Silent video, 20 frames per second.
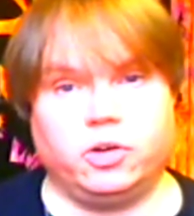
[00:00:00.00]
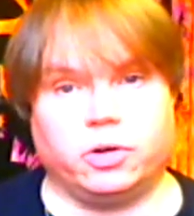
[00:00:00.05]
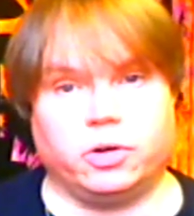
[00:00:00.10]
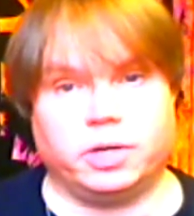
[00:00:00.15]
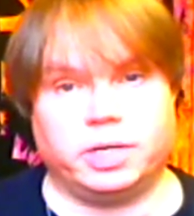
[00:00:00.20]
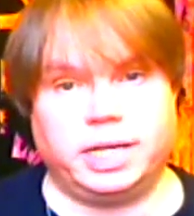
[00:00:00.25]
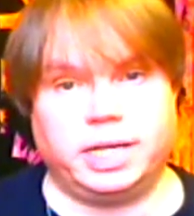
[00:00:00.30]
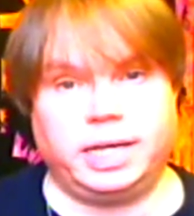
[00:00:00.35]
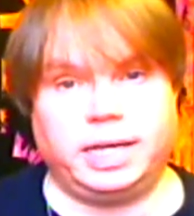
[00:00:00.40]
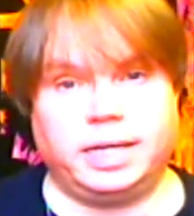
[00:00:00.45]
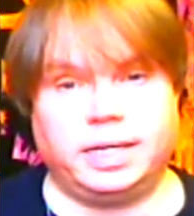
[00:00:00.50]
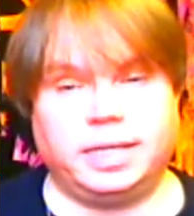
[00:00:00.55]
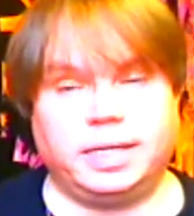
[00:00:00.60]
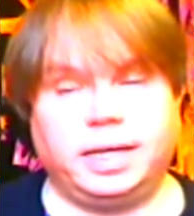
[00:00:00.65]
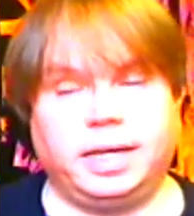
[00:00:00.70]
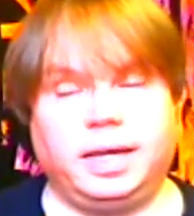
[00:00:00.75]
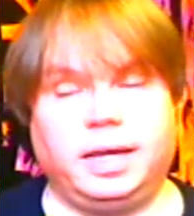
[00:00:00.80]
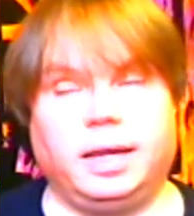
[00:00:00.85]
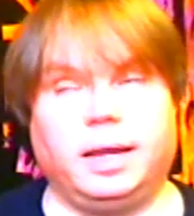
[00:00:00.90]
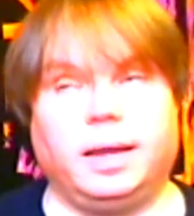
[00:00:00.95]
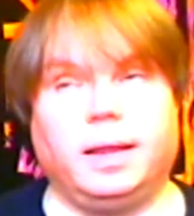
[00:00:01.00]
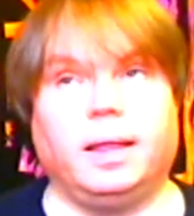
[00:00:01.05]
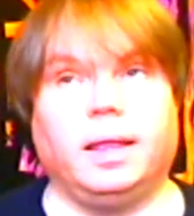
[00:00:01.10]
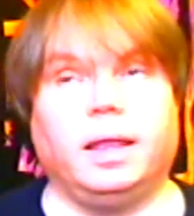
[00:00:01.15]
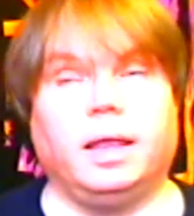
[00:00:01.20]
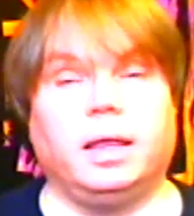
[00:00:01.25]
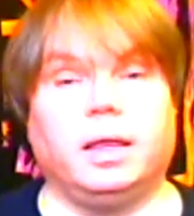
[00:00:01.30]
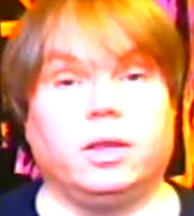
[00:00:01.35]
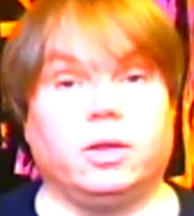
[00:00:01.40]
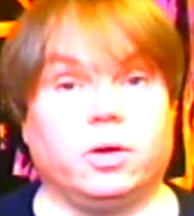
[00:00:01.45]
your deity,
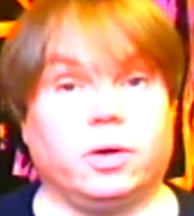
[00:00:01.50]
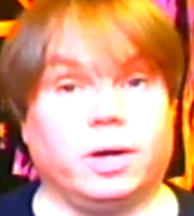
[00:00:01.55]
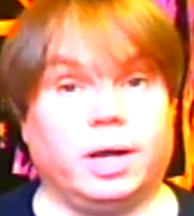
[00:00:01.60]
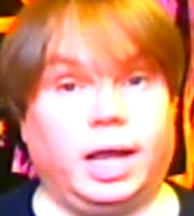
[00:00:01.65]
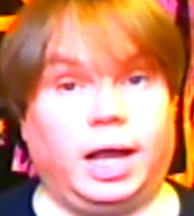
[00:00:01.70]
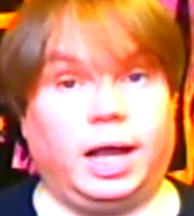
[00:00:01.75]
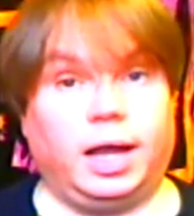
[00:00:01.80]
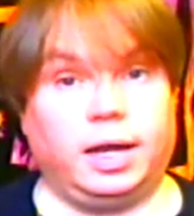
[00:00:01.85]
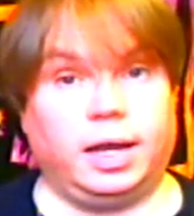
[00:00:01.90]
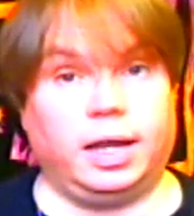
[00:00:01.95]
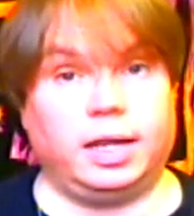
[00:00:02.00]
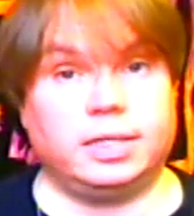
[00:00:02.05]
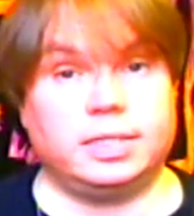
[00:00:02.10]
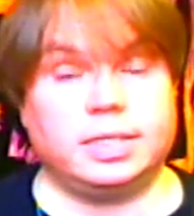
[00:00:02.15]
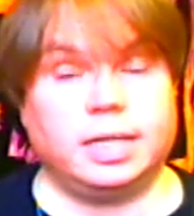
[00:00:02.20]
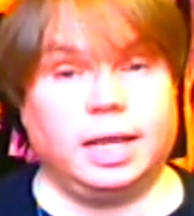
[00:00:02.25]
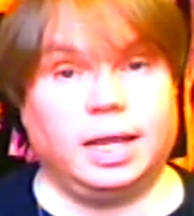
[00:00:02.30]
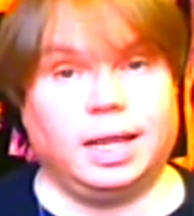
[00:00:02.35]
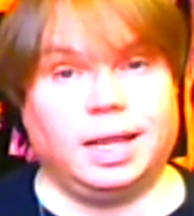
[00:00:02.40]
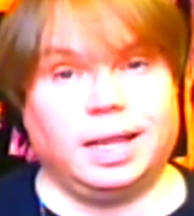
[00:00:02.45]
your goddess.